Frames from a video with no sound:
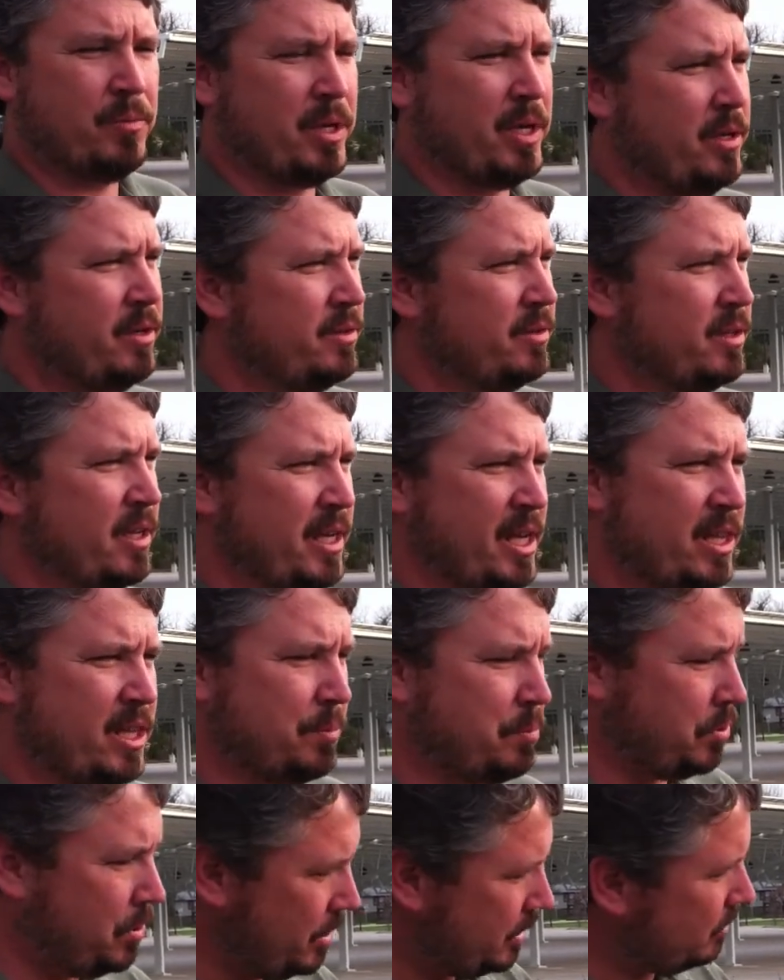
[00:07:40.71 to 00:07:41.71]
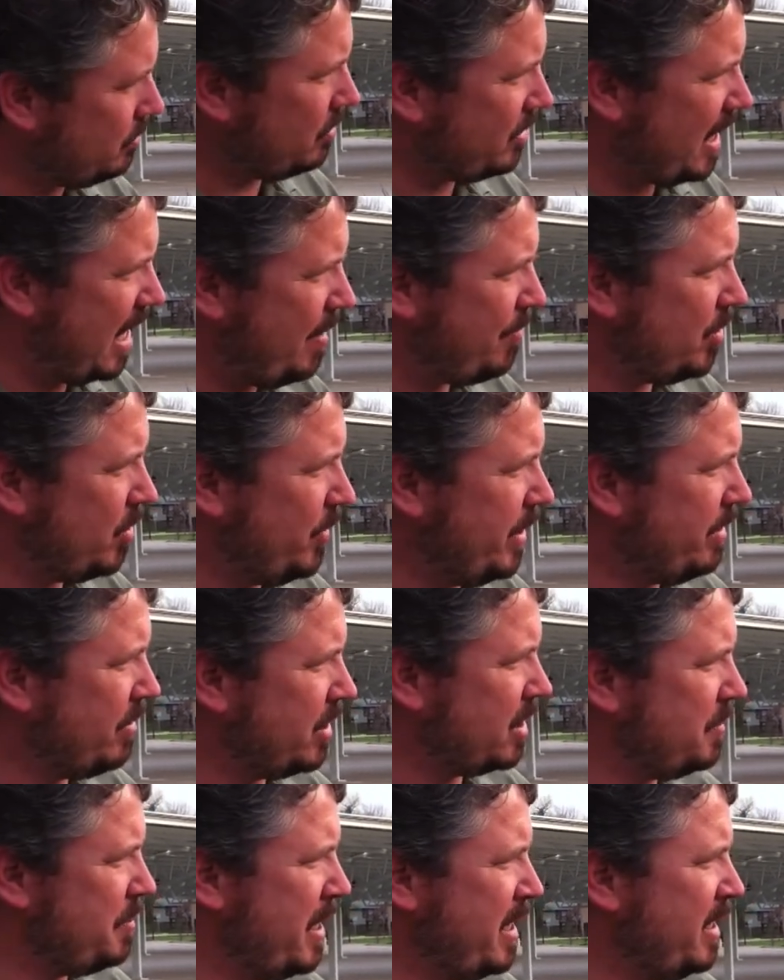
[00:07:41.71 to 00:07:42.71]
I mean, again, the political capital we
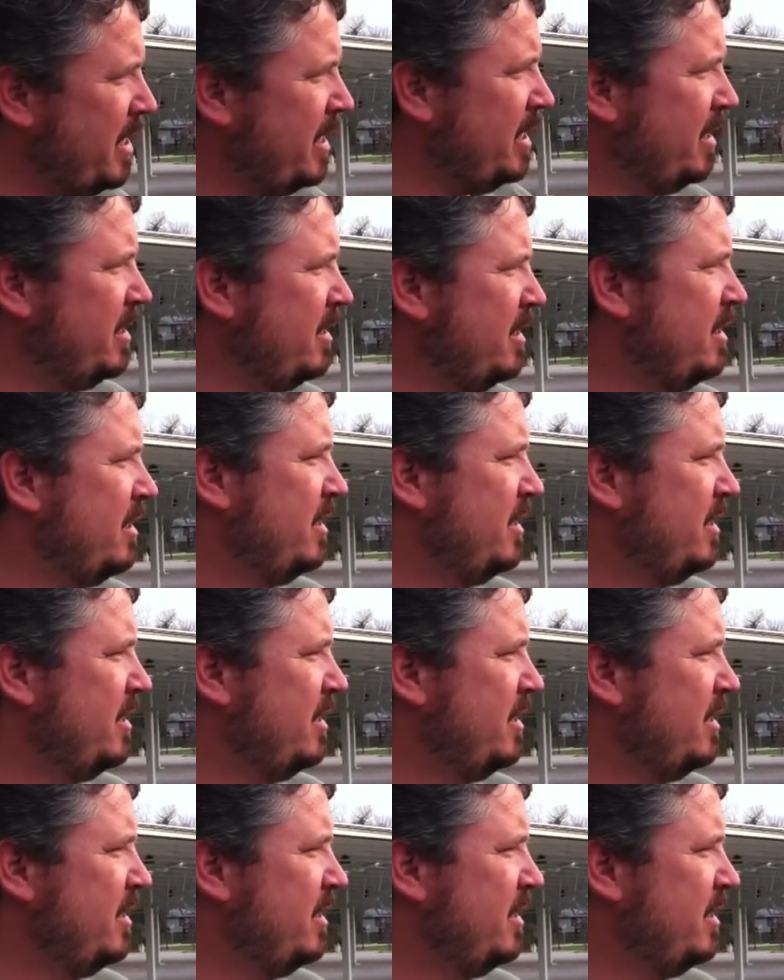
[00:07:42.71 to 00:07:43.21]
were expending